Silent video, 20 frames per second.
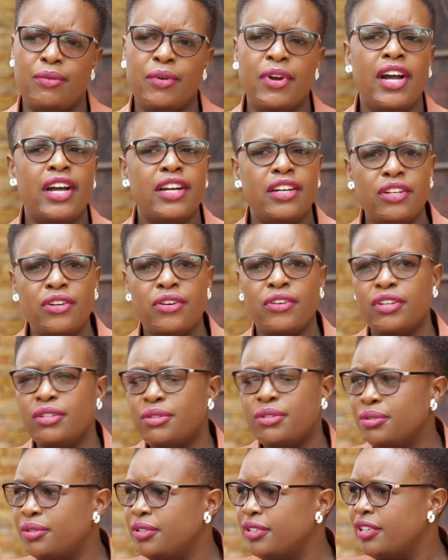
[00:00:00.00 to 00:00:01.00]
We had
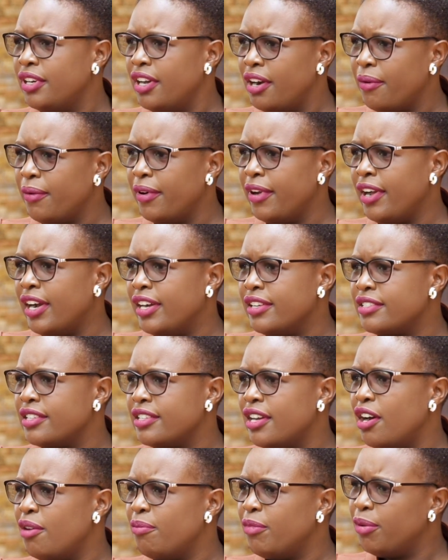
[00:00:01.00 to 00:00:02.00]
Ingrid Turinawe as
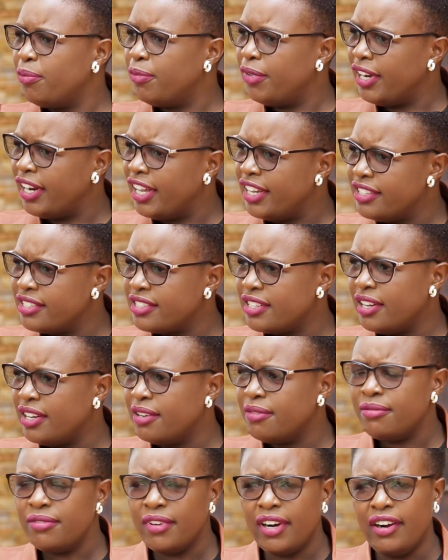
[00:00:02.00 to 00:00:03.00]
our
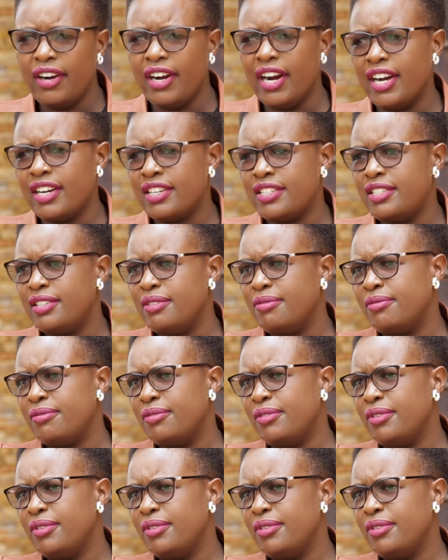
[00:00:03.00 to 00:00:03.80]
mobilizer. Very active.